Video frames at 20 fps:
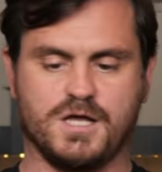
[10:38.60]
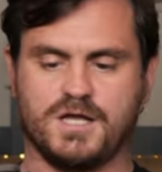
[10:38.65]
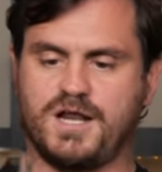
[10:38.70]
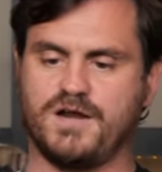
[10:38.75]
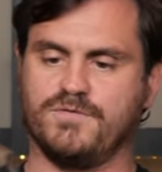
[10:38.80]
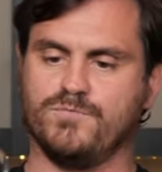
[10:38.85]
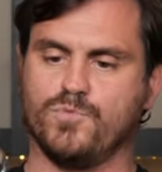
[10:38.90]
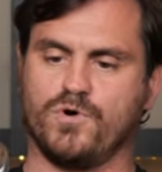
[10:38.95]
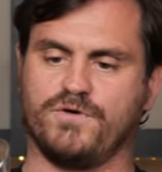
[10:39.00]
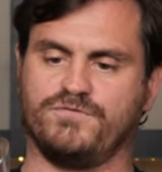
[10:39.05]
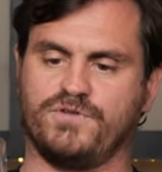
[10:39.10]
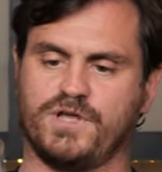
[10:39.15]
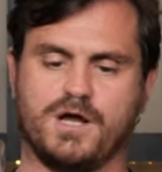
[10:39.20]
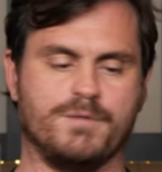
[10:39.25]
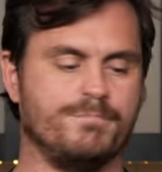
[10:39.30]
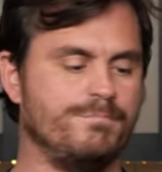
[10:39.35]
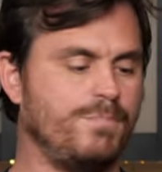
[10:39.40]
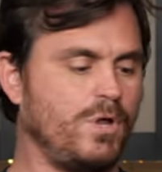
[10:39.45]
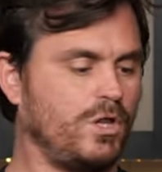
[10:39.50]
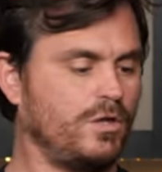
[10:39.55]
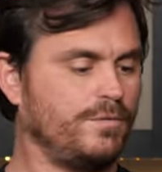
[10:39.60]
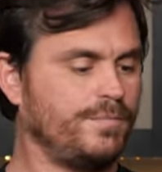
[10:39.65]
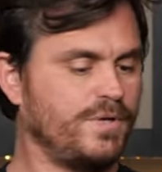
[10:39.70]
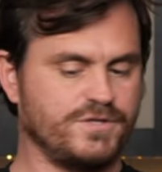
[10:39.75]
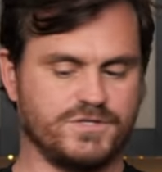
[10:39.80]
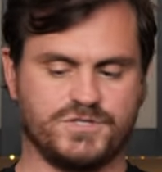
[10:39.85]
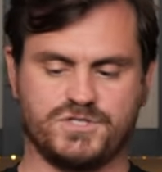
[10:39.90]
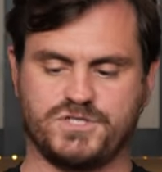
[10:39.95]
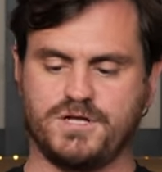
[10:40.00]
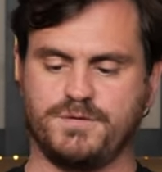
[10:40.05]
Kind of more of like a bulb on
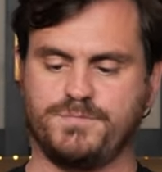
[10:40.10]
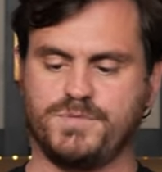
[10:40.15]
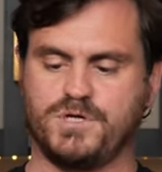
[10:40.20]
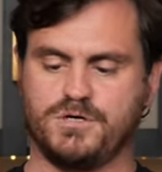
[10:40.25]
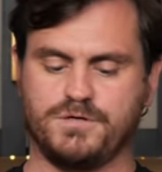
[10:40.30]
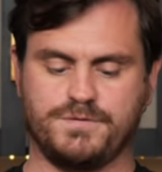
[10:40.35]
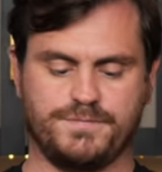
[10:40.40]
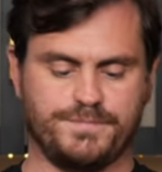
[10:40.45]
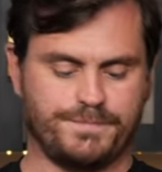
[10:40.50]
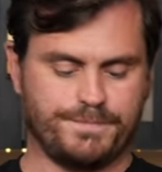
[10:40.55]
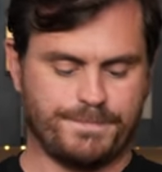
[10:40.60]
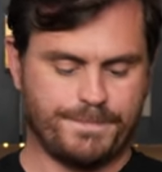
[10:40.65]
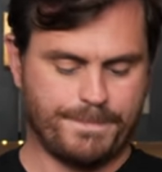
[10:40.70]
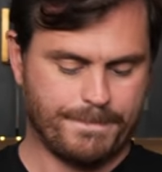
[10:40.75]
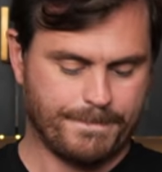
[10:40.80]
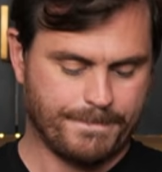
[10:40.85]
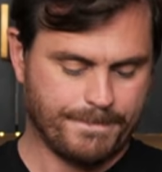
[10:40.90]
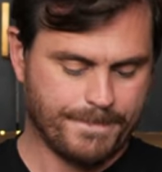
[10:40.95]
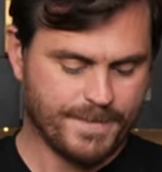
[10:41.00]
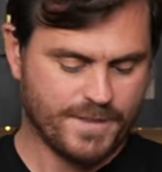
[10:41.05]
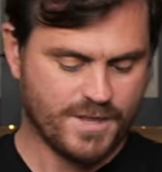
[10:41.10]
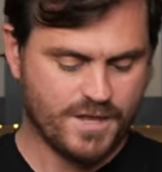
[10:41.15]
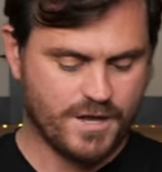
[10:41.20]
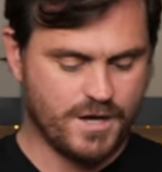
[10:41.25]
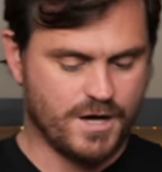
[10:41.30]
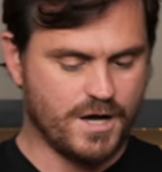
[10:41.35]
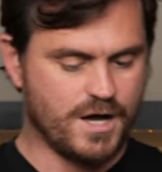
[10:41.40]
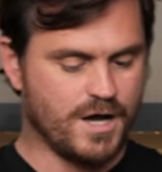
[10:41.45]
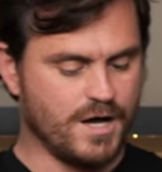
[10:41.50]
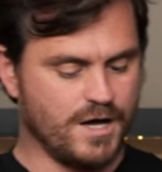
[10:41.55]
the stem here.
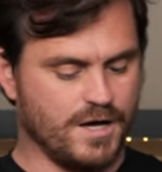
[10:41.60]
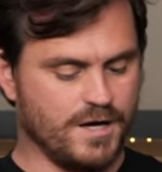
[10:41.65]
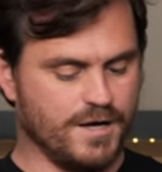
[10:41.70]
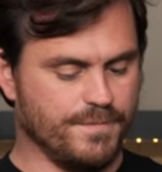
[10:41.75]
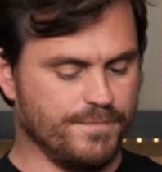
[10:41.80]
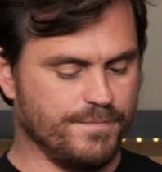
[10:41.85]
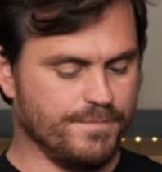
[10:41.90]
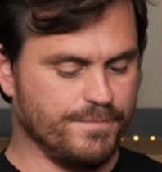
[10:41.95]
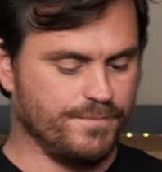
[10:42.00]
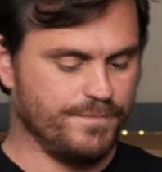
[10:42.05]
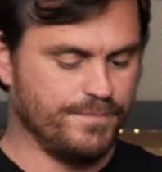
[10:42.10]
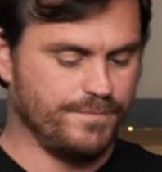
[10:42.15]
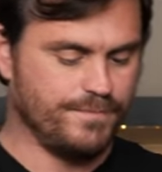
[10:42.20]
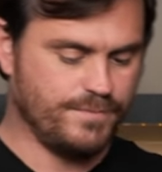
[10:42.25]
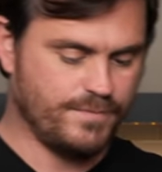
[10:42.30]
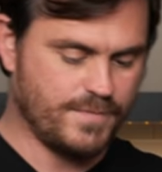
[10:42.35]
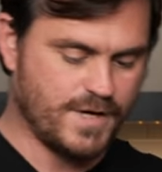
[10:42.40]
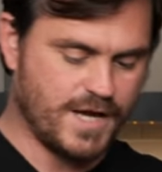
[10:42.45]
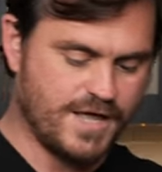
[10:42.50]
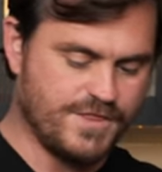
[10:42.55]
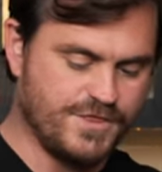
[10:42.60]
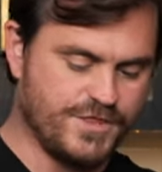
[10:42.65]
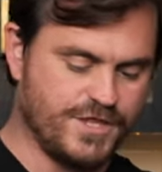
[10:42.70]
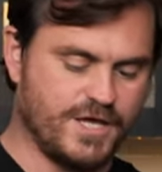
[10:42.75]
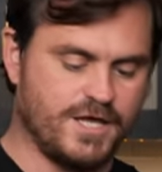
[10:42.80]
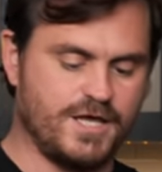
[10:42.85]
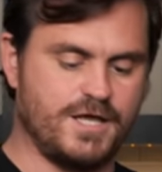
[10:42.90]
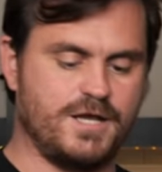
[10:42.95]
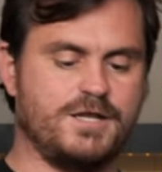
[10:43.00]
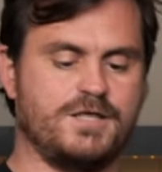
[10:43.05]
And
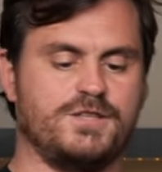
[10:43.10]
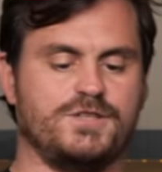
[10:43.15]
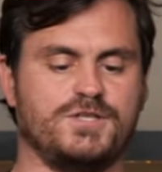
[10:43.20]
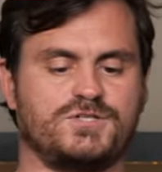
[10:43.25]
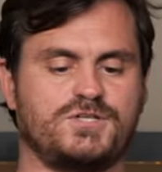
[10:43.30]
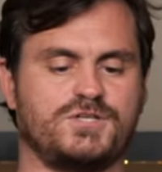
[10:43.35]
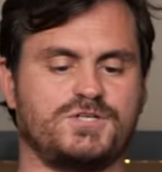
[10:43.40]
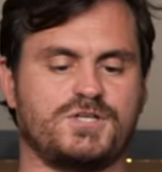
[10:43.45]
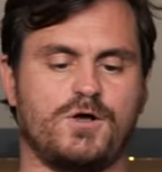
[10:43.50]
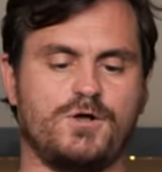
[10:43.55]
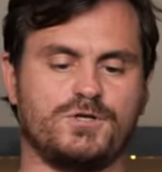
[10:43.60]
then this is